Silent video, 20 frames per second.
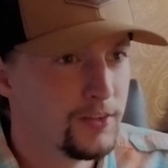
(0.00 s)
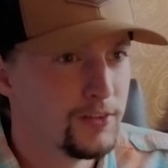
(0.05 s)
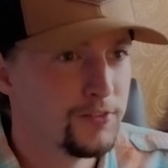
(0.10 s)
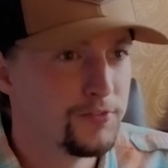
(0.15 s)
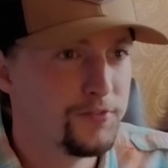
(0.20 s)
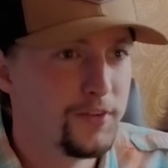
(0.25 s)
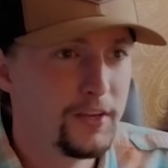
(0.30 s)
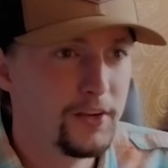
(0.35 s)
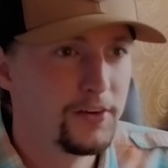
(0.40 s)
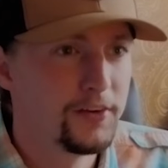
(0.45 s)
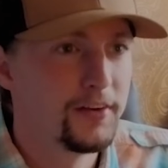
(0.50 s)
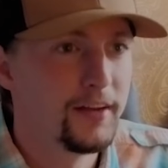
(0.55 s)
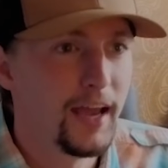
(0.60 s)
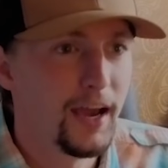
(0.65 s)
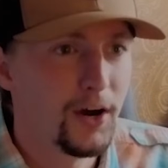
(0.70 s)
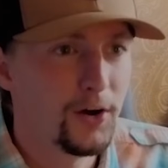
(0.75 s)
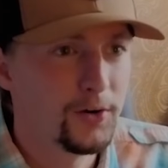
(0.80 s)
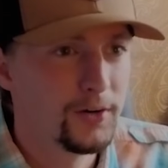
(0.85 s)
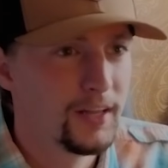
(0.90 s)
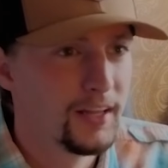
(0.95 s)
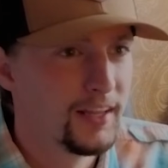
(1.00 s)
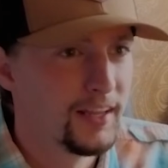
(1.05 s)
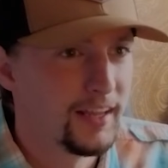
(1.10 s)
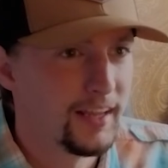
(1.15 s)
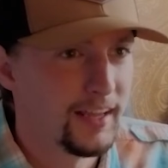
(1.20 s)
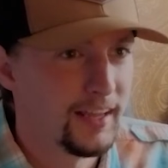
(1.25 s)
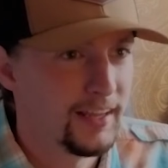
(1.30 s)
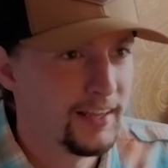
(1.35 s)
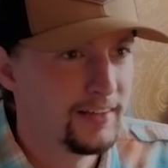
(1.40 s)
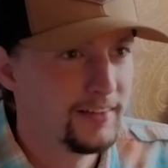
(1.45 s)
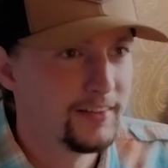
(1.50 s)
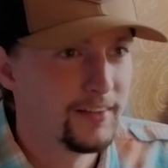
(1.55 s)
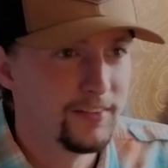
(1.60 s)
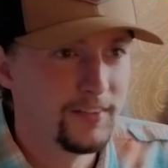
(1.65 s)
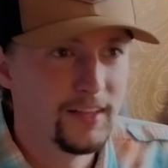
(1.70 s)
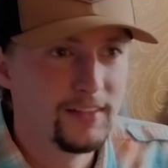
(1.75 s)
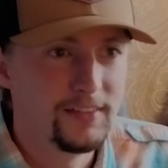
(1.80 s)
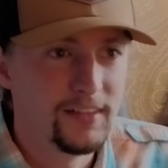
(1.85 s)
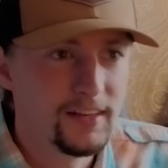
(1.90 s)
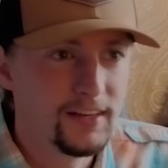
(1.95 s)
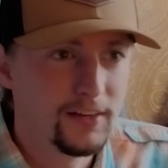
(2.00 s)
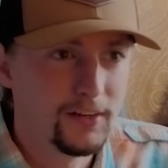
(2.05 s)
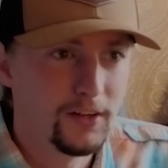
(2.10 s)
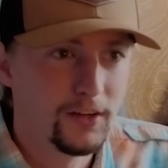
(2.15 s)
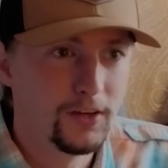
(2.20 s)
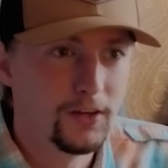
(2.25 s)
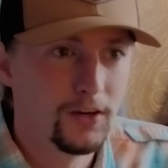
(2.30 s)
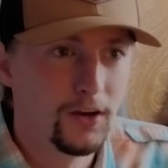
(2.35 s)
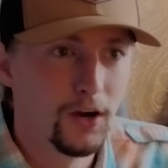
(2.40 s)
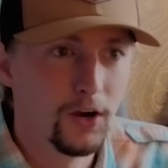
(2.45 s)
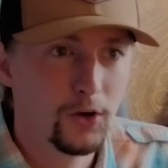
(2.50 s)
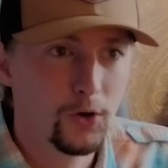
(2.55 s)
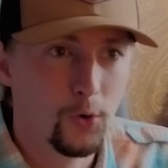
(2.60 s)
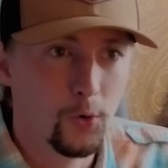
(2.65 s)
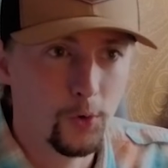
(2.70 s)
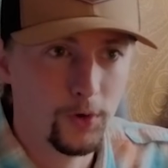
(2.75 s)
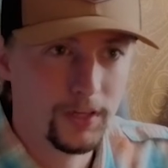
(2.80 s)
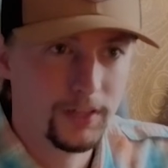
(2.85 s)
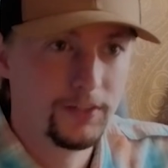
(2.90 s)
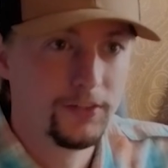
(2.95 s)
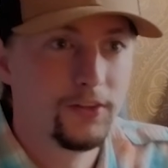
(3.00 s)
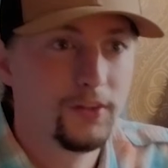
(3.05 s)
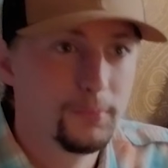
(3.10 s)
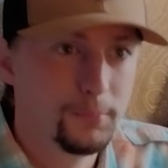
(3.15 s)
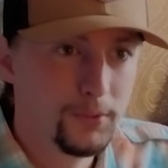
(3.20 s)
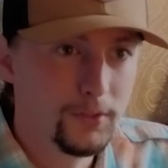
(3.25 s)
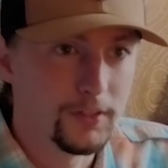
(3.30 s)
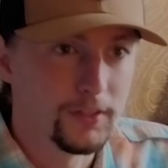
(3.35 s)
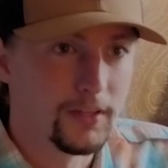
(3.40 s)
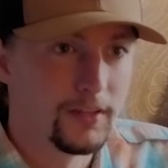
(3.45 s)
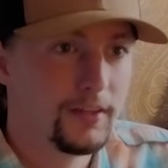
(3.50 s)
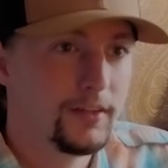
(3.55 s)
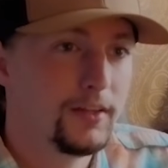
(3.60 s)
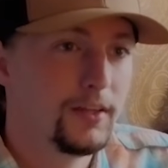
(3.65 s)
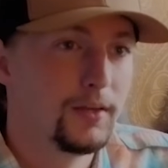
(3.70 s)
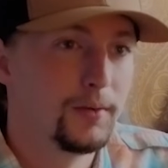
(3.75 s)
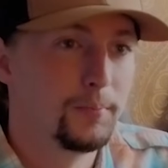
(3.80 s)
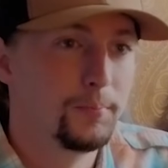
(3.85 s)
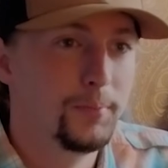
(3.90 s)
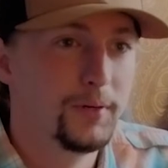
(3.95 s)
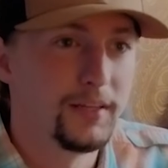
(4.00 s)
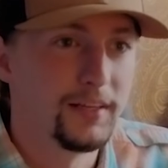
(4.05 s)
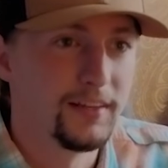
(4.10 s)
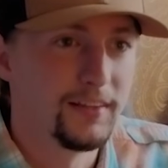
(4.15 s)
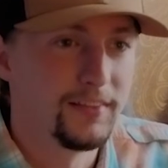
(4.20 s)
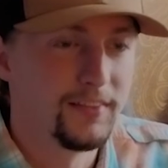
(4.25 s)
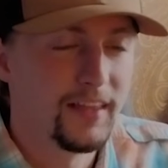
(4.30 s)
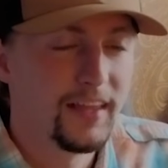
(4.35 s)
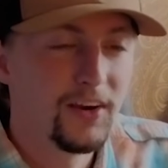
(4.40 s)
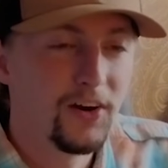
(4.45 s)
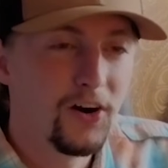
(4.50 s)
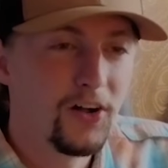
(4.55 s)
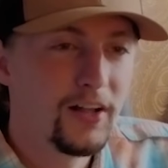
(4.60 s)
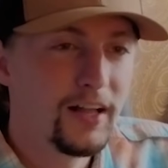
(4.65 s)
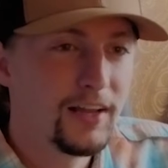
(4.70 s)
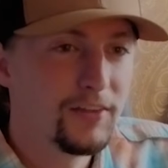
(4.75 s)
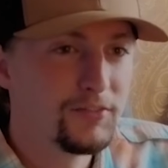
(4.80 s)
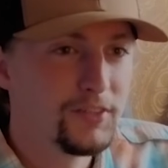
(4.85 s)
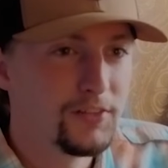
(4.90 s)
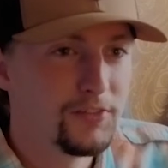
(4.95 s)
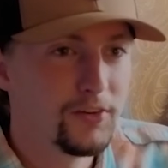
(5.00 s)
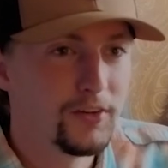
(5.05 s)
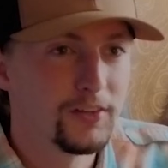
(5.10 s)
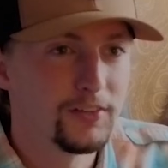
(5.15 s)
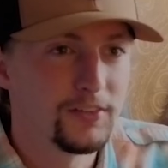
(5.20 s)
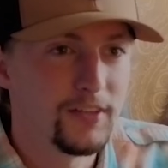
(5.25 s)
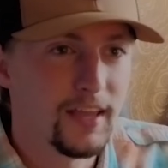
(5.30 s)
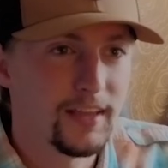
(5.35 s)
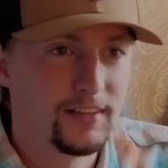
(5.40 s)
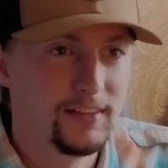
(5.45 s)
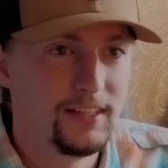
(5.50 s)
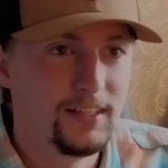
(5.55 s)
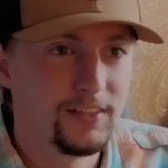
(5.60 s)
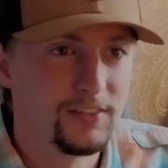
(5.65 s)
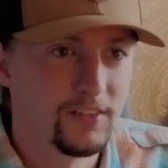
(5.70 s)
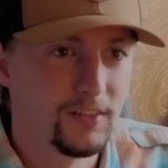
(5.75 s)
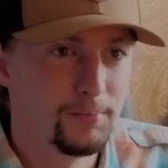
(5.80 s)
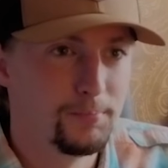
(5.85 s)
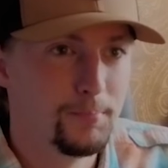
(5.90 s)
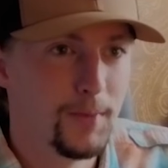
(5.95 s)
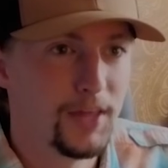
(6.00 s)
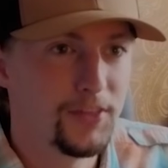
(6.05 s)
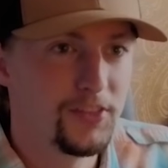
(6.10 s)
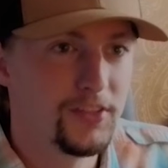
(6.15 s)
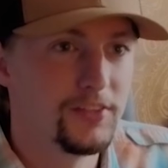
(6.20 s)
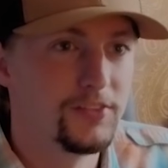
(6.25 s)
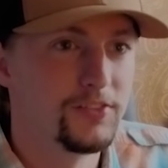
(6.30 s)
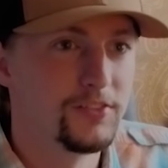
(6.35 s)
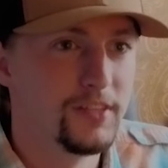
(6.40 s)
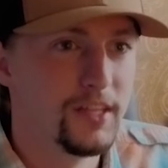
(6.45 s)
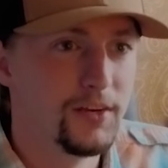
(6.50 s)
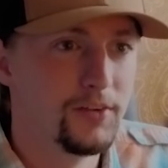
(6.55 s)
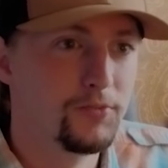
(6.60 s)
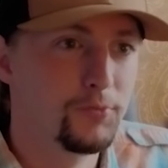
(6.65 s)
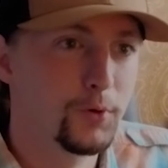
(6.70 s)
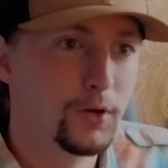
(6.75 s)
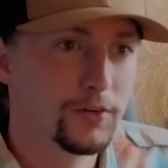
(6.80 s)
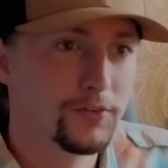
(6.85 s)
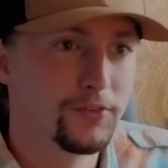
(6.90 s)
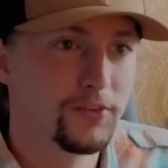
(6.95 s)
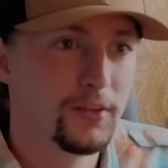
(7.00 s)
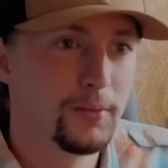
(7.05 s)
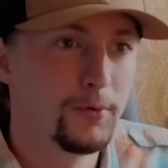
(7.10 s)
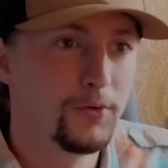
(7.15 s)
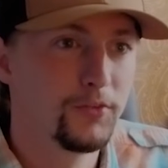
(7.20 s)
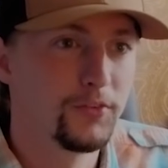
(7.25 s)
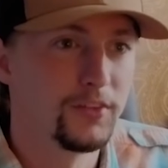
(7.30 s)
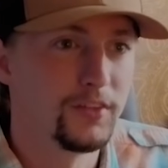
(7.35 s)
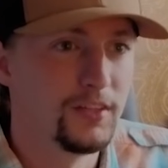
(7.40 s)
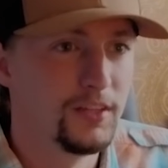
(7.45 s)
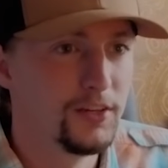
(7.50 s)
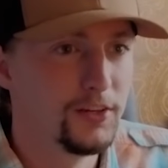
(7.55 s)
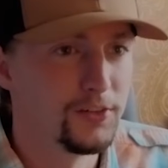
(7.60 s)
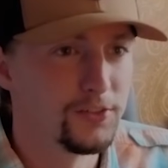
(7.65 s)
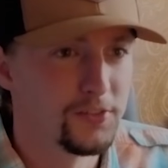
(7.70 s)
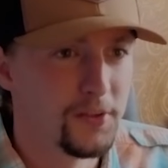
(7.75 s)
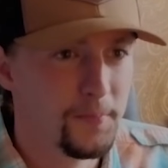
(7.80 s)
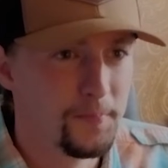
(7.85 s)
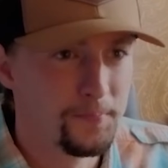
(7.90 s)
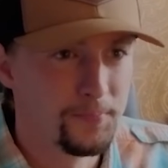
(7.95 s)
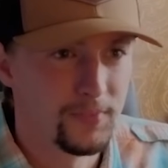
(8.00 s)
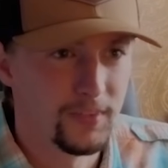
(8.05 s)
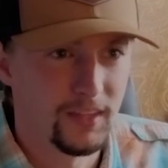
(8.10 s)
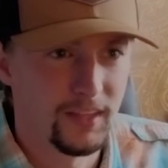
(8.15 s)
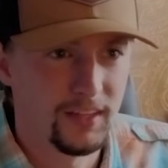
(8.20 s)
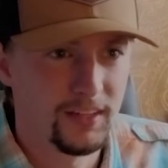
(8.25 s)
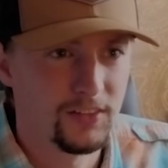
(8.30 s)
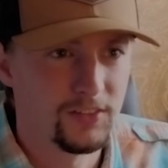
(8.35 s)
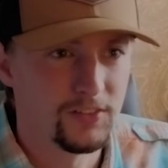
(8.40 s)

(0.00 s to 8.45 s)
figured it out, and they did it according to the book. But they all have different techniques and methods that have worked for them over the years, and